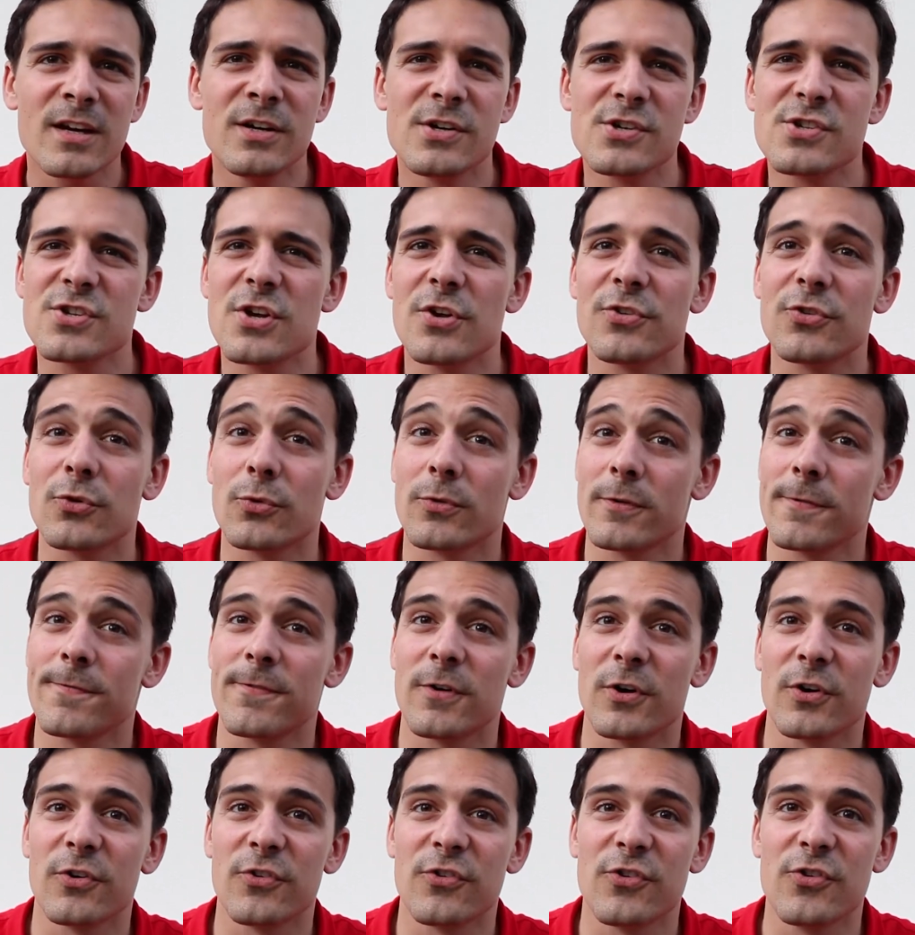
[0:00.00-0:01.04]
It is also
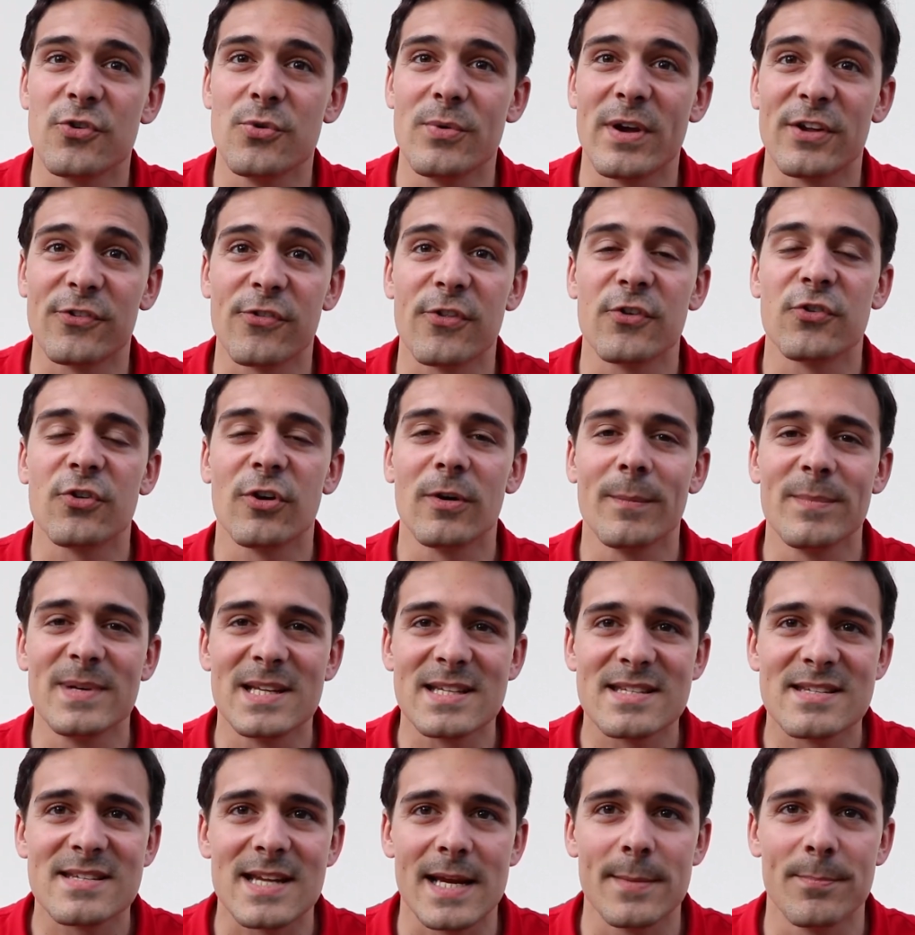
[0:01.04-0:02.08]
referred to as the term
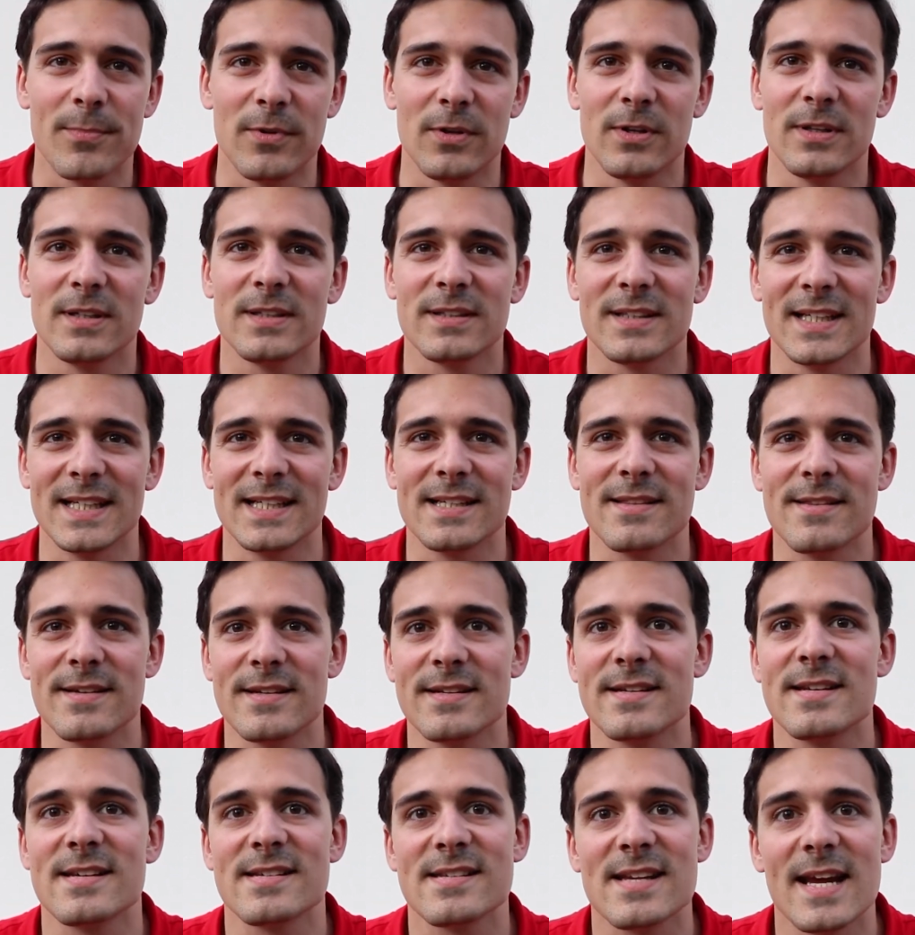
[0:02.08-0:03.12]
disciple, like the
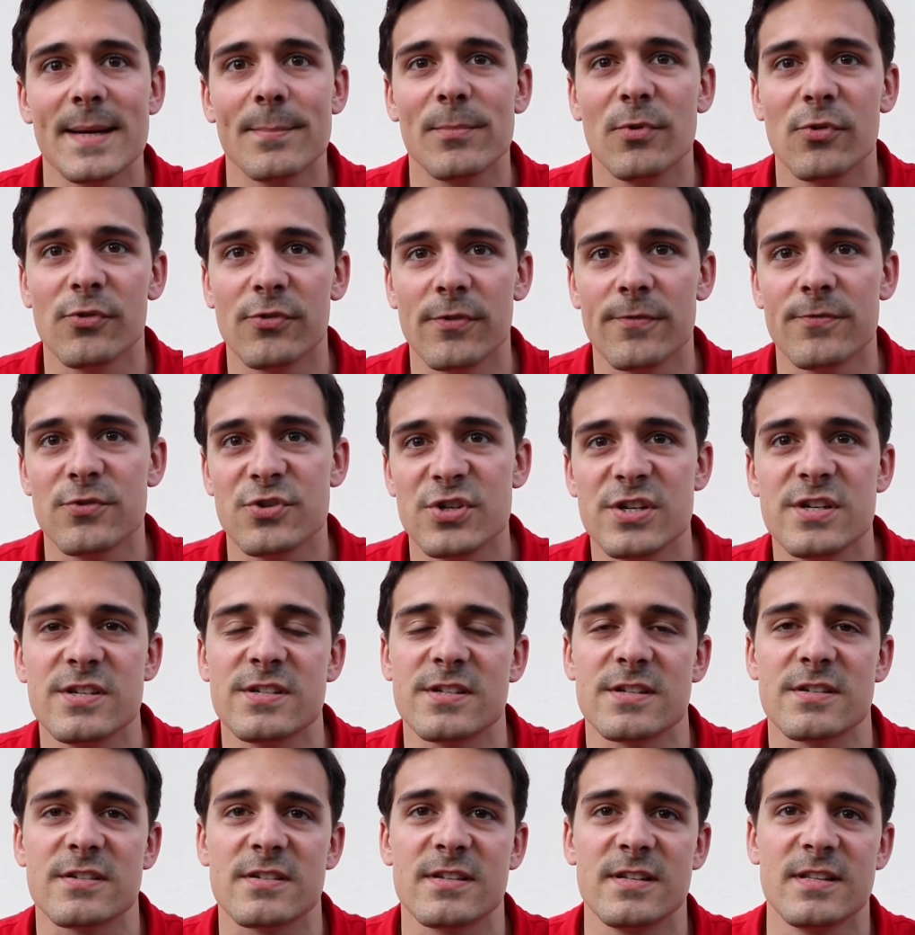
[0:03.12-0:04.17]
disciples of
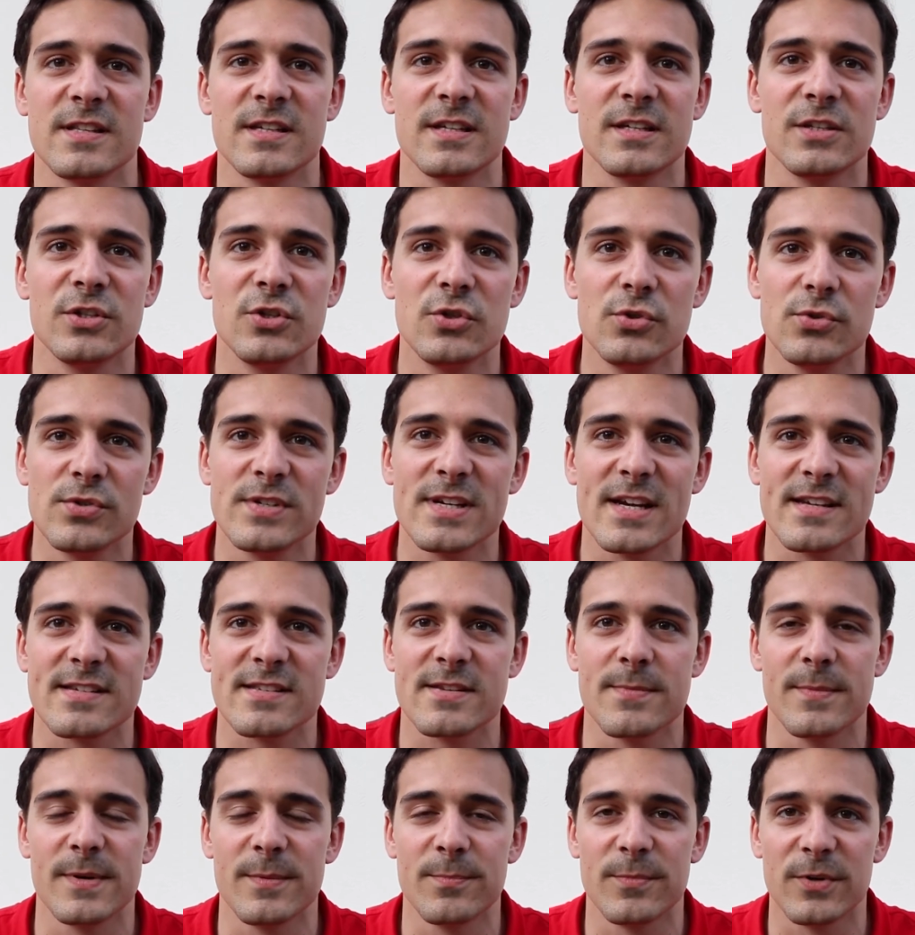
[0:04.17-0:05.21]
Jesus in the New
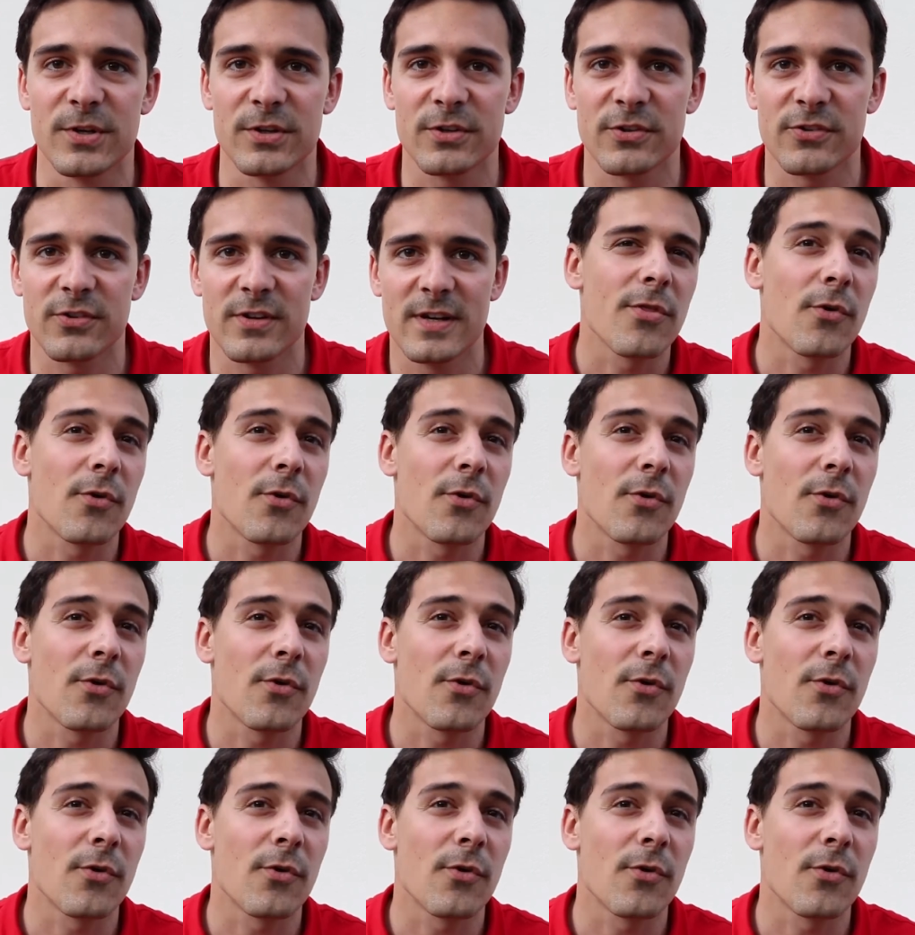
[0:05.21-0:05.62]
Testament books.